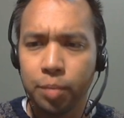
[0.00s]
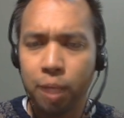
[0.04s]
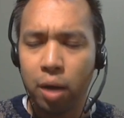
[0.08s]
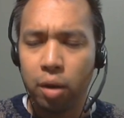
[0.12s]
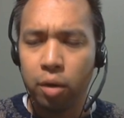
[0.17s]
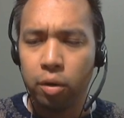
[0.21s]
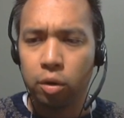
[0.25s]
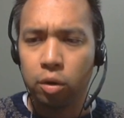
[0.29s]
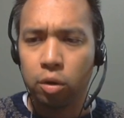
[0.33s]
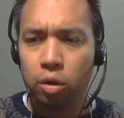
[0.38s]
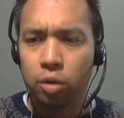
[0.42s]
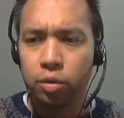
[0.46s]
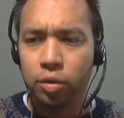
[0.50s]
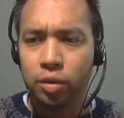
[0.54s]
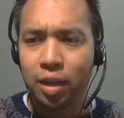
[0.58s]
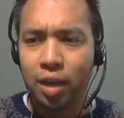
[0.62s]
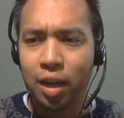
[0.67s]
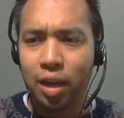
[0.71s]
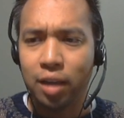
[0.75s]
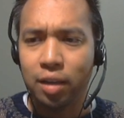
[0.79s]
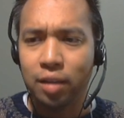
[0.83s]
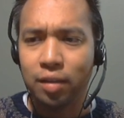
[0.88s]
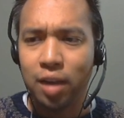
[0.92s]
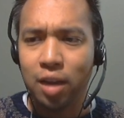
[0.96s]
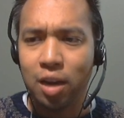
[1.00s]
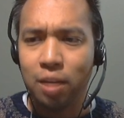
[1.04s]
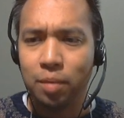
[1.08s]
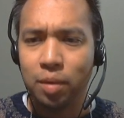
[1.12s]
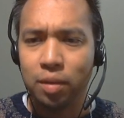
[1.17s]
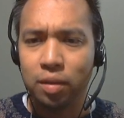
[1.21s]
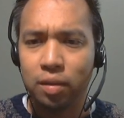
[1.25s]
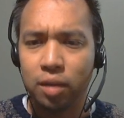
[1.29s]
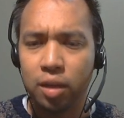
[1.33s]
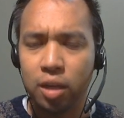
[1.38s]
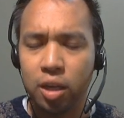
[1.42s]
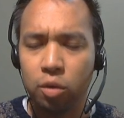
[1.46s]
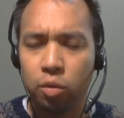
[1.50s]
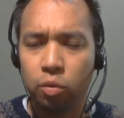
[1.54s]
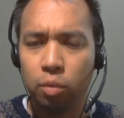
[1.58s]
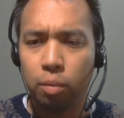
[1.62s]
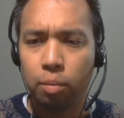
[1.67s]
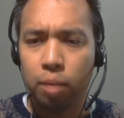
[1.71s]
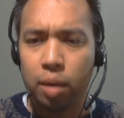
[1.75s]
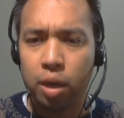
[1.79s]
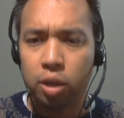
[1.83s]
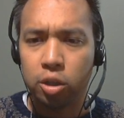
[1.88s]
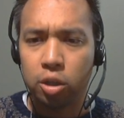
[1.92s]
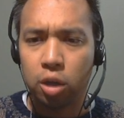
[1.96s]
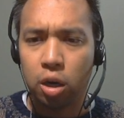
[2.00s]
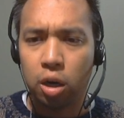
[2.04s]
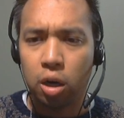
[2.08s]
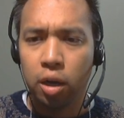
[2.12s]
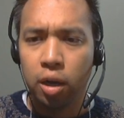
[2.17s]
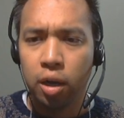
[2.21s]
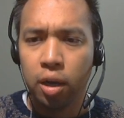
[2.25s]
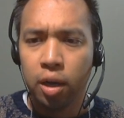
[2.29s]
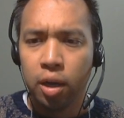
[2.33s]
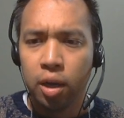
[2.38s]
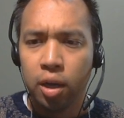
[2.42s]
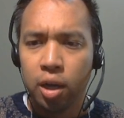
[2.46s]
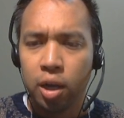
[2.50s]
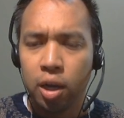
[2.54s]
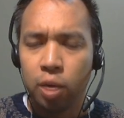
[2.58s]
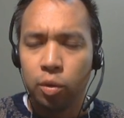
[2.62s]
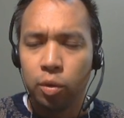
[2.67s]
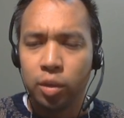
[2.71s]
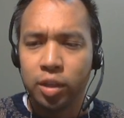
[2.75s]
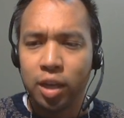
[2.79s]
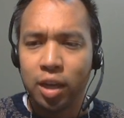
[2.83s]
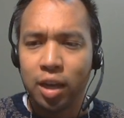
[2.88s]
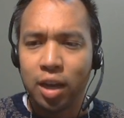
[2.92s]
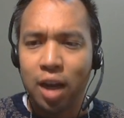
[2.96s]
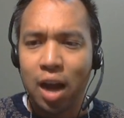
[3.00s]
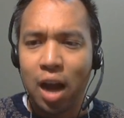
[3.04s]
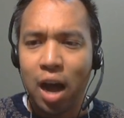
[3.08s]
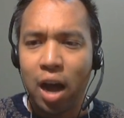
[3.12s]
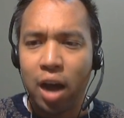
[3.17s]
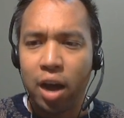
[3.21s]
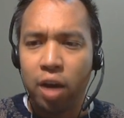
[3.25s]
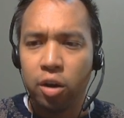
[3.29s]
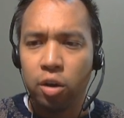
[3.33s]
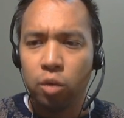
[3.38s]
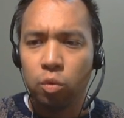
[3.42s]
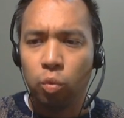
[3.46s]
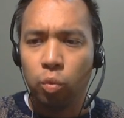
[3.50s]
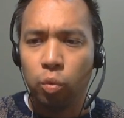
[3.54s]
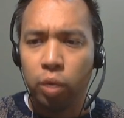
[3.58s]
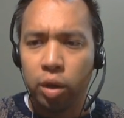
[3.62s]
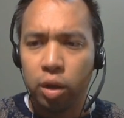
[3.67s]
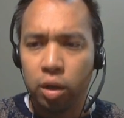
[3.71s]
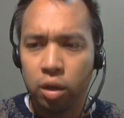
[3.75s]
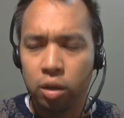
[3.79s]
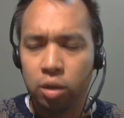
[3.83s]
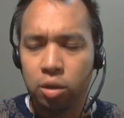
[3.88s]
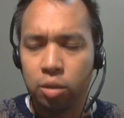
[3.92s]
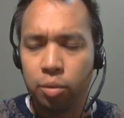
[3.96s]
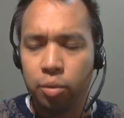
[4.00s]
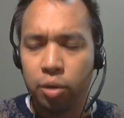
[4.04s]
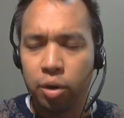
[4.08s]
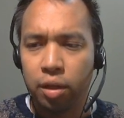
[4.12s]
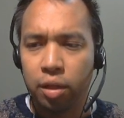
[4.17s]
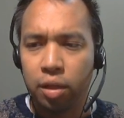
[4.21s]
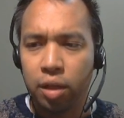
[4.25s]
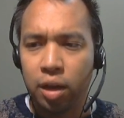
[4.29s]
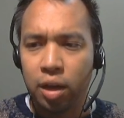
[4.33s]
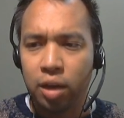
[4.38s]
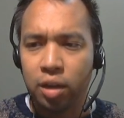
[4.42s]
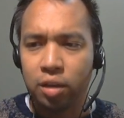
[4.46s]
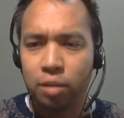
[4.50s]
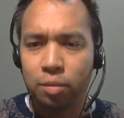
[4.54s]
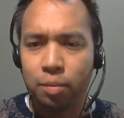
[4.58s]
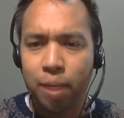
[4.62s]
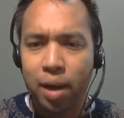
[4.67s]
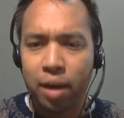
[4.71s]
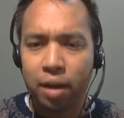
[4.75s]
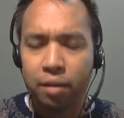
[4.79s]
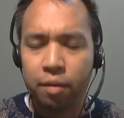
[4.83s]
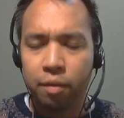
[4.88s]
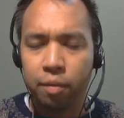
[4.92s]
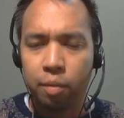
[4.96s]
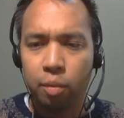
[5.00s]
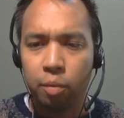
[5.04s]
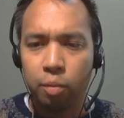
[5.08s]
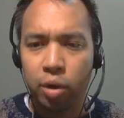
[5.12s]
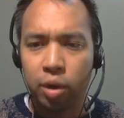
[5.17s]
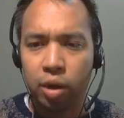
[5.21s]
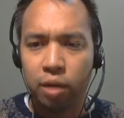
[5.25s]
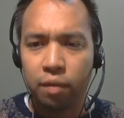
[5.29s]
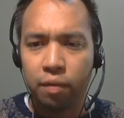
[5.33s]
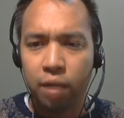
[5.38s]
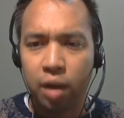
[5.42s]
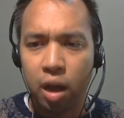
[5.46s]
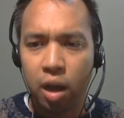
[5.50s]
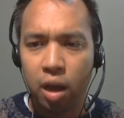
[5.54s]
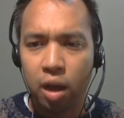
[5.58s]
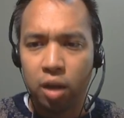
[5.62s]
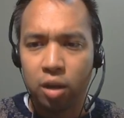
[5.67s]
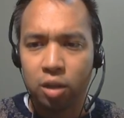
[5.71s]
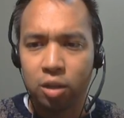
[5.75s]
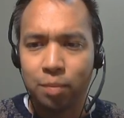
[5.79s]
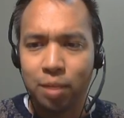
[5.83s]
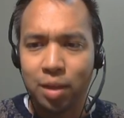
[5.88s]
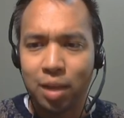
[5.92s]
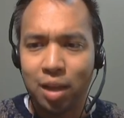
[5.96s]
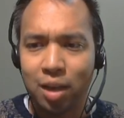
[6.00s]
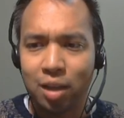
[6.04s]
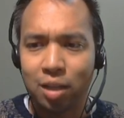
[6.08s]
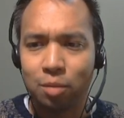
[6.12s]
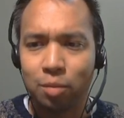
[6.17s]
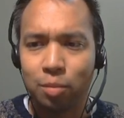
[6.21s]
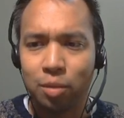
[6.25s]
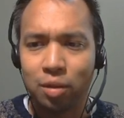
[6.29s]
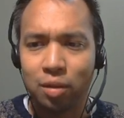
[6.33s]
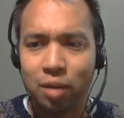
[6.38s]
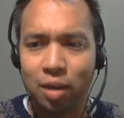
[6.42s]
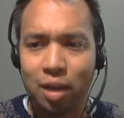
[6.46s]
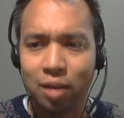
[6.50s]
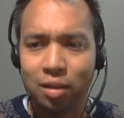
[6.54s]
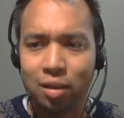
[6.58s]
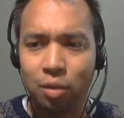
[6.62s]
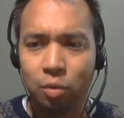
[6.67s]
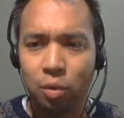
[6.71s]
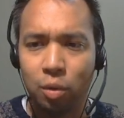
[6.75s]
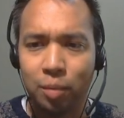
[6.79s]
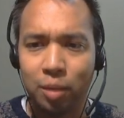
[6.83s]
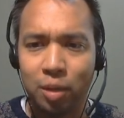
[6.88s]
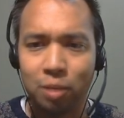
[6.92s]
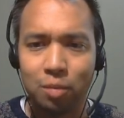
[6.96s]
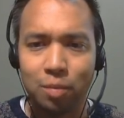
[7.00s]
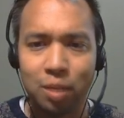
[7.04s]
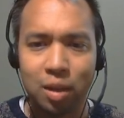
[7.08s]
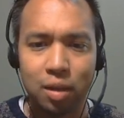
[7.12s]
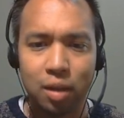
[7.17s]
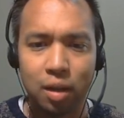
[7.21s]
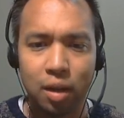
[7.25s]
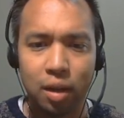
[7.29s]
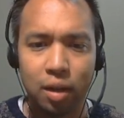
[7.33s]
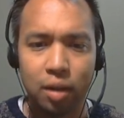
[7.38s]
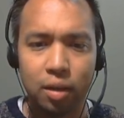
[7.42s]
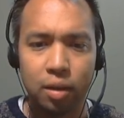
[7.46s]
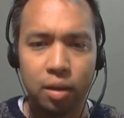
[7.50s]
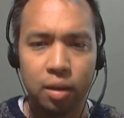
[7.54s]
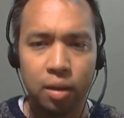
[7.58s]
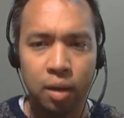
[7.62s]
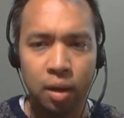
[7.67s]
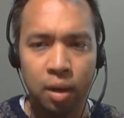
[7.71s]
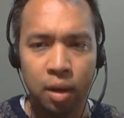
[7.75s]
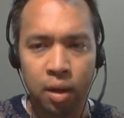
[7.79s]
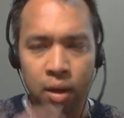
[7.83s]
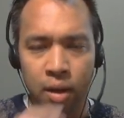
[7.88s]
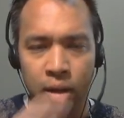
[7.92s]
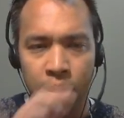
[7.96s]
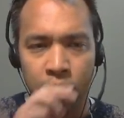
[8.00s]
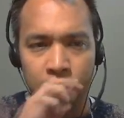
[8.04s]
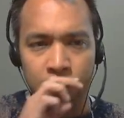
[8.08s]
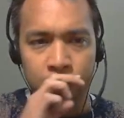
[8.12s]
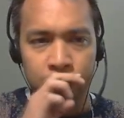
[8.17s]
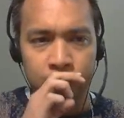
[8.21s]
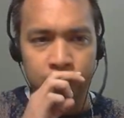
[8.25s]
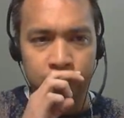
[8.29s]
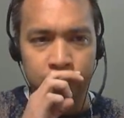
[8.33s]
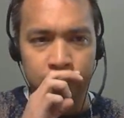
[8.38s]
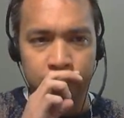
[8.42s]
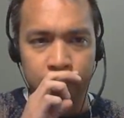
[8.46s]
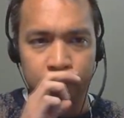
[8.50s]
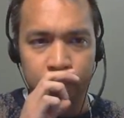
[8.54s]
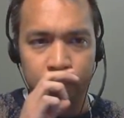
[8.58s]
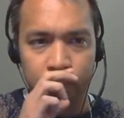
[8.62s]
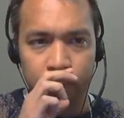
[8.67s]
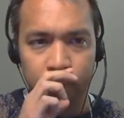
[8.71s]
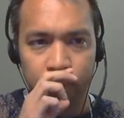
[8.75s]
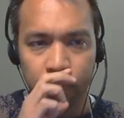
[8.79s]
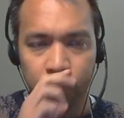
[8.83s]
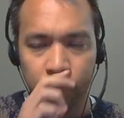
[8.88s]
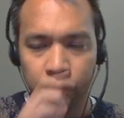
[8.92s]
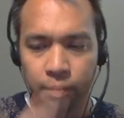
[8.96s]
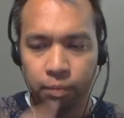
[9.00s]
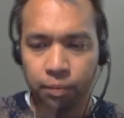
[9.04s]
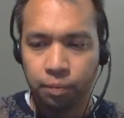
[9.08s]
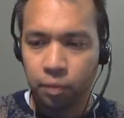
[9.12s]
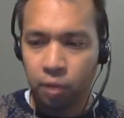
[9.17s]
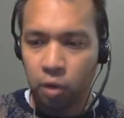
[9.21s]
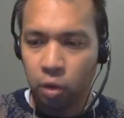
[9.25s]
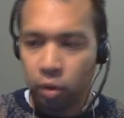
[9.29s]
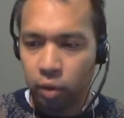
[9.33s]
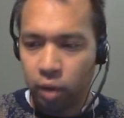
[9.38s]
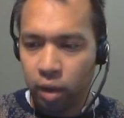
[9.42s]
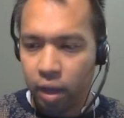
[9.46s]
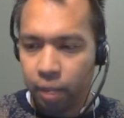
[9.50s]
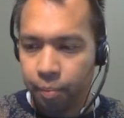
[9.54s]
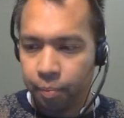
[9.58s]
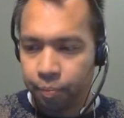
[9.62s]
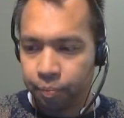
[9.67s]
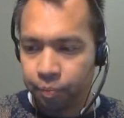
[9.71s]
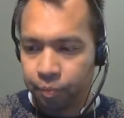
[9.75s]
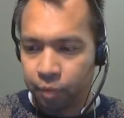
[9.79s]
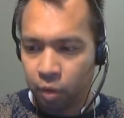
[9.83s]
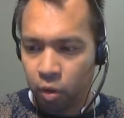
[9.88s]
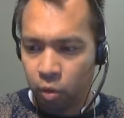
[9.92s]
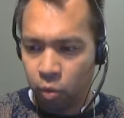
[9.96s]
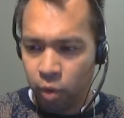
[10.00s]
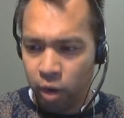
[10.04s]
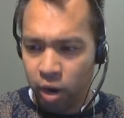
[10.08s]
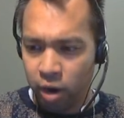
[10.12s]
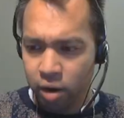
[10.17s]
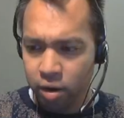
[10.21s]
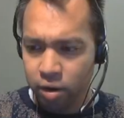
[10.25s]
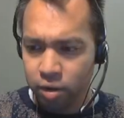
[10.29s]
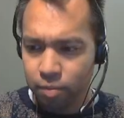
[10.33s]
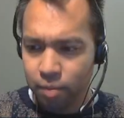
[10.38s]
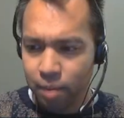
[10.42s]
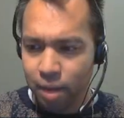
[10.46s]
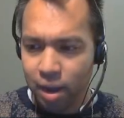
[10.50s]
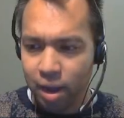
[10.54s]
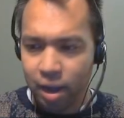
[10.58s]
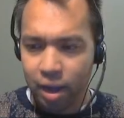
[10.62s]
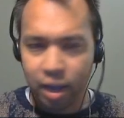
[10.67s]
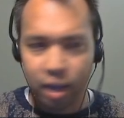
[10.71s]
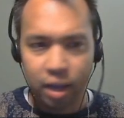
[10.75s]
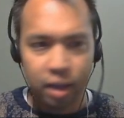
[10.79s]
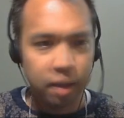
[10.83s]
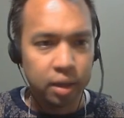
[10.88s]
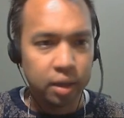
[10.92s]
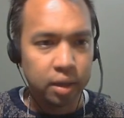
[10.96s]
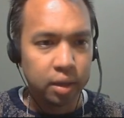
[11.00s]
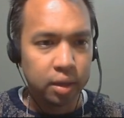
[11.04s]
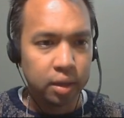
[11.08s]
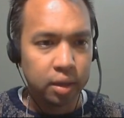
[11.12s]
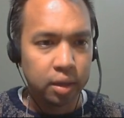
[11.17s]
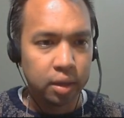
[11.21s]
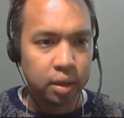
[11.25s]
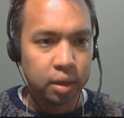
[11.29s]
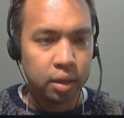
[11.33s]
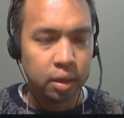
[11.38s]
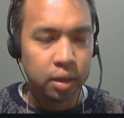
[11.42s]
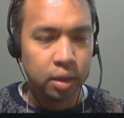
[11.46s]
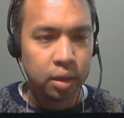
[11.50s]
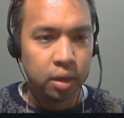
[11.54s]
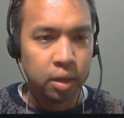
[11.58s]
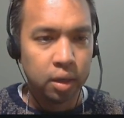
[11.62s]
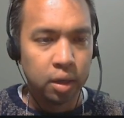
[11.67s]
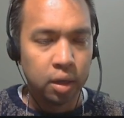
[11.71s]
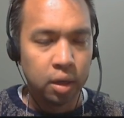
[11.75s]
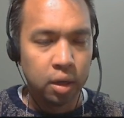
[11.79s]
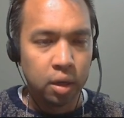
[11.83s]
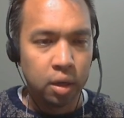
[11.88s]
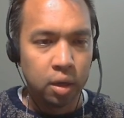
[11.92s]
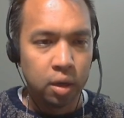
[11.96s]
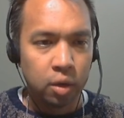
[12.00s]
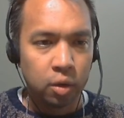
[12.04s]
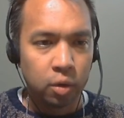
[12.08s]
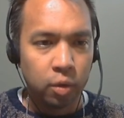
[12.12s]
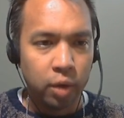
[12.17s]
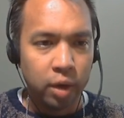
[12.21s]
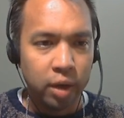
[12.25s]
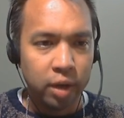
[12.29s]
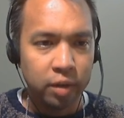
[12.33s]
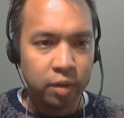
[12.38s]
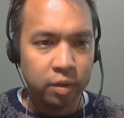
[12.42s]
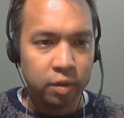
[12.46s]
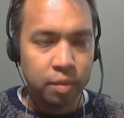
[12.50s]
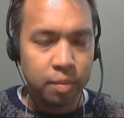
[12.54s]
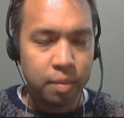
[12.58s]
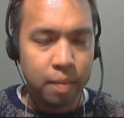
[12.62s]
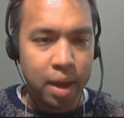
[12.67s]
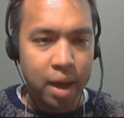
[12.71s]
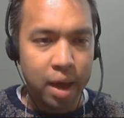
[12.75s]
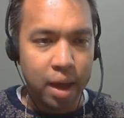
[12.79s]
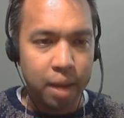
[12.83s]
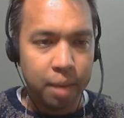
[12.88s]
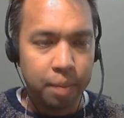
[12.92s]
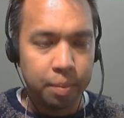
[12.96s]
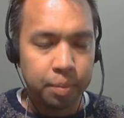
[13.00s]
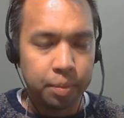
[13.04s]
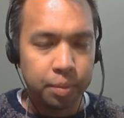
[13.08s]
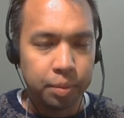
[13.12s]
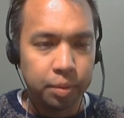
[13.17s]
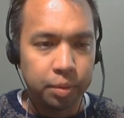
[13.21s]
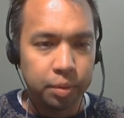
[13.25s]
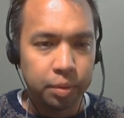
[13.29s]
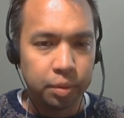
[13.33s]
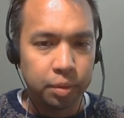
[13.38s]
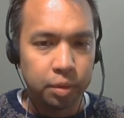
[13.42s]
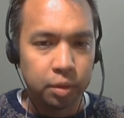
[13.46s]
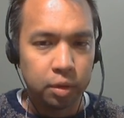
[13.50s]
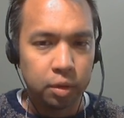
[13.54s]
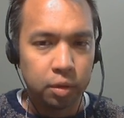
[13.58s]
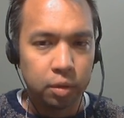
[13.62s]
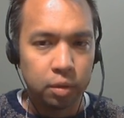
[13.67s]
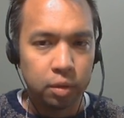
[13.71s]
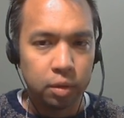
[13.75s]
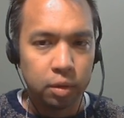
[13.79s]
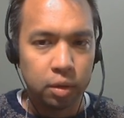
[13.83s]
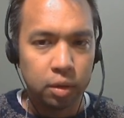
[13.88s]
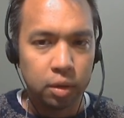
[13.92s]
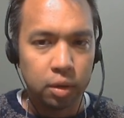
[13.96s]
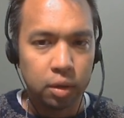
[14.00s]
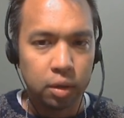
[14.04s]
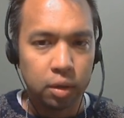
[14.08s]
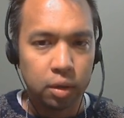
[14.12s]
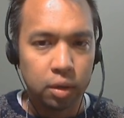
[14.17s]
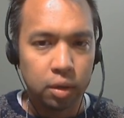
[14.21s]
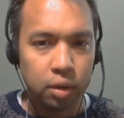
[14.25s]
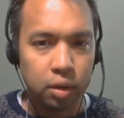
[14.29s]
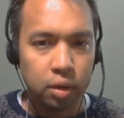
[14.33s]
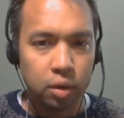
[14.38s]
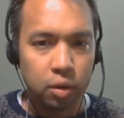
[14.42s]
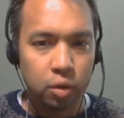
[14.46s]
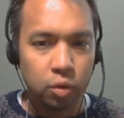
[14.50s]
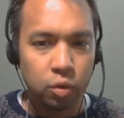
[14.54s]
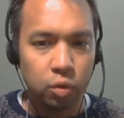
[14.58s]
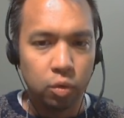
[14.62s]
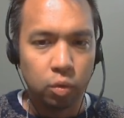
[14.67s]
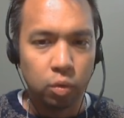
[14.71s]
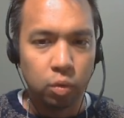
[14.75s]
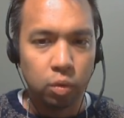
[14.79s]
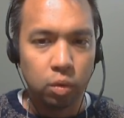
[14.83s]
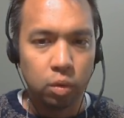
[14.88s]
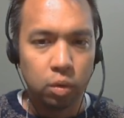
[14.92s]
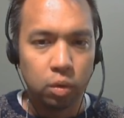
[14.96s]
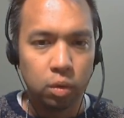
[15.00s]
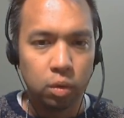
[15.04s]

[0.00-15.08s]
power grows, it gains enemies in equal measure. It will take an iron will to bring Thedas back from the brink of chaos, but that is precisely what must be done. Okay. Where is my quest map? Oh.